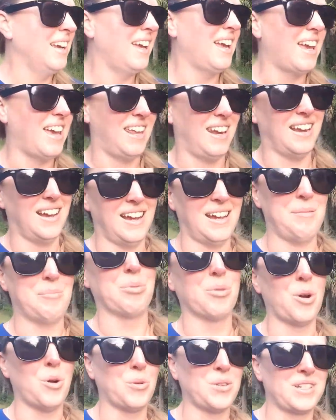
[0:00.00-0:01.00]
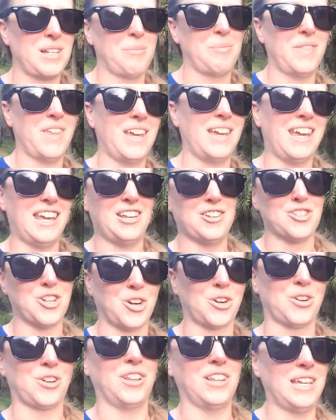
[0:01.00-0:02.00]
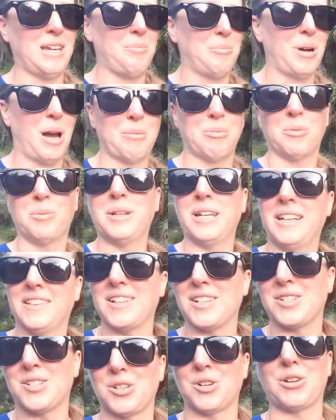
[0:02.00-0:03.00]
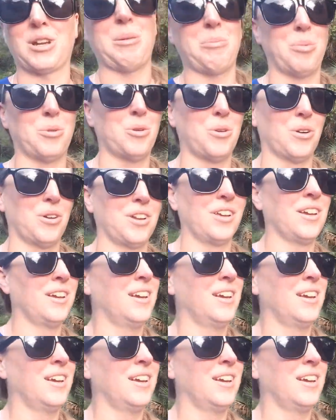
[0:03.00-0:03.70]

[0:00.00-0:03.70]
and I broke something internally, probably in the circuit board.